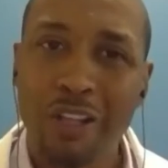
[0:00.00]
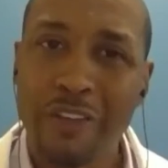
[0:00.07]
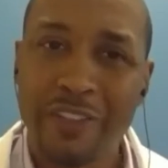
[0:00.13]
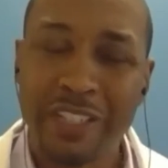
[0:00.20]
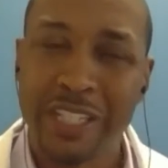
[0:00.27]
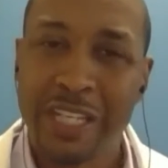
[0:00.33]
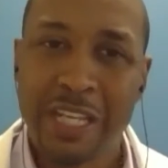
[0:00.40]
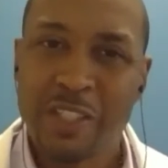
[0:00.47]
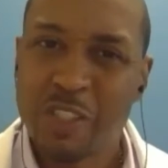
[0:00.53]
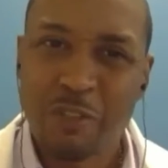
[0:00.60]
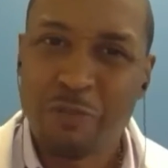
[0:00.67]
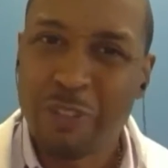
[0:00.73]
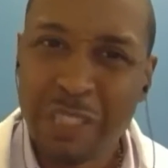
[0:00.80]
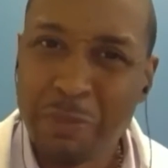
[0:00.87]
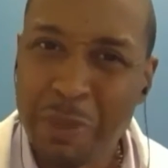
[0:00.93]
of it should
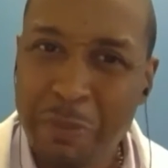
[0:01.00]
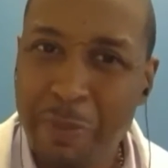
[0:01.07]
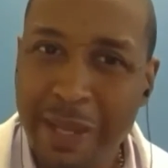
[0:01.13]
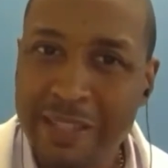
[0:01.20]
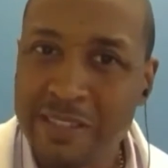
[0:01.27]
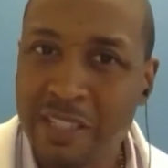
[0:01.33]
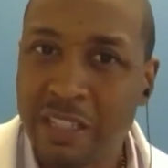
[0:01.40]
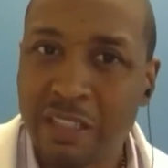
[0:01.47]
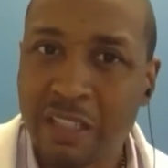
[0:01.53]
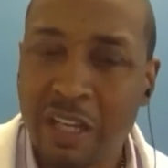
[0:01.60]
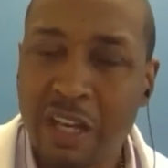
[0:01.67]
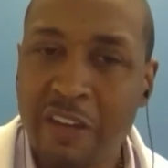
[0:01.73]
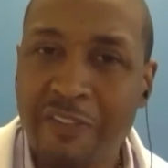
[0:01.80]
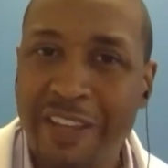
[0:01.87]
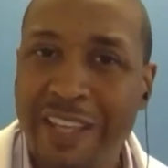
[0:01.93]
really be based in
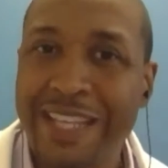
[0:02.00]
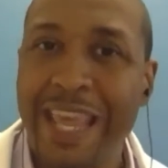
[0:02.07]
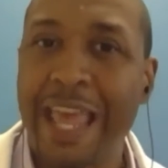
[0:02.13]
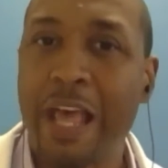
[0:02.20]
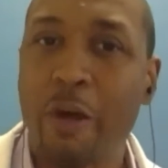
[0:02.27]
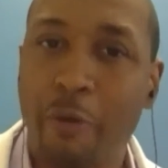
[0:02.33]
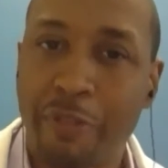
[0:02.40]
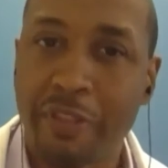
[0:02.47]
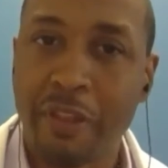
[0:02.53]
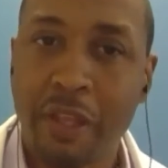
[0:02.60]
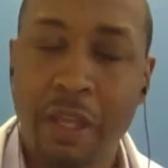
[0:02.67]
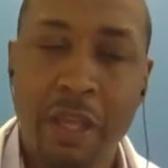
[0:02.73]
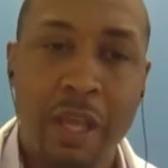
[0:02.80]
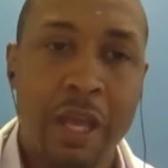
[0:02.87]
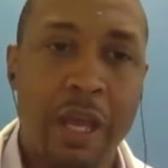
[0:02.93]
love and health
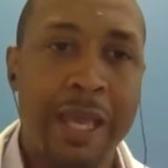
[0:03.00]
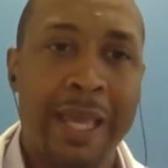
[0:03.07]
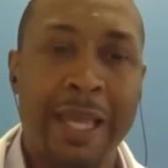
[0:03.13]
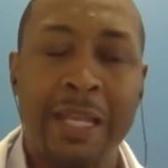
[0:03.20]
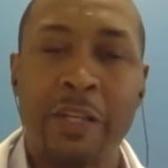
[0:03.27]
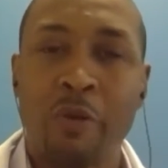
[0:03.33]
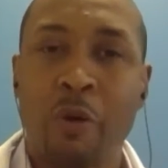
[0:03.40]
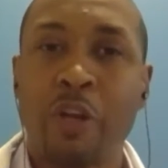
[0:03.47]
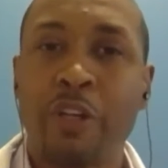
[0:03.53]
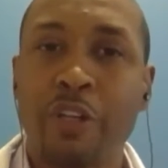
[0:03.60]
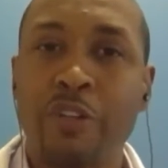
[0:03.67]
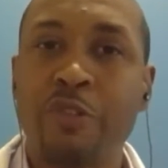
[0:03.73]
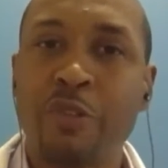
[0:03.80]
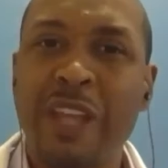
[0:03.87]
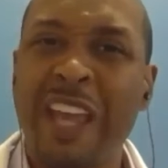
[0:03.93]
and, in order to
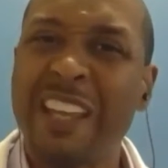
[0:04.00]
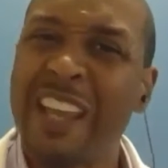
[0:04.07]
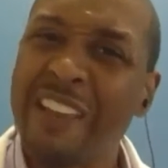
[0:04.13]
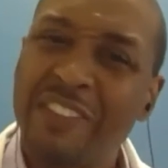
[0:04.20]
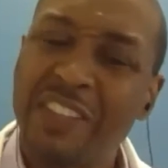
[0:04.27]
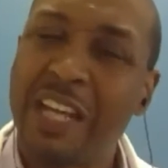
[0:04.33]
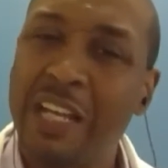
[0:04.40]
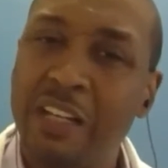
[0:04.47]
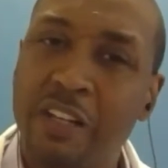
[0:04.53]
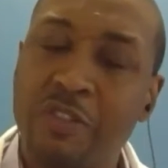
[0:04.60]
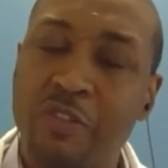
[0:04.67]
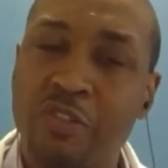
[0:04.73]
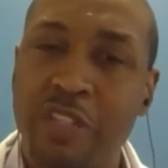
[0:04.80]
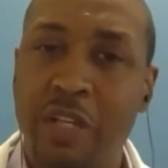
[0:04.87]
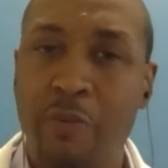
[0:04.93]
do that, you have to kind of
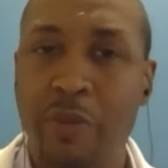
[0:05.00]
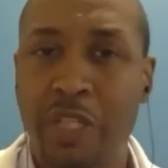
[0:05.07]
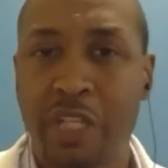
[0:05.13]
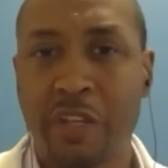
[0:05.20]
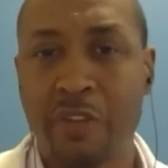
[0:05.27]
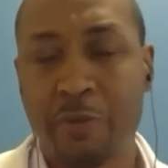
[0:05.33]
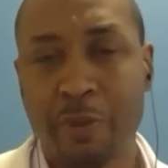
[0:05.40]
understand where the other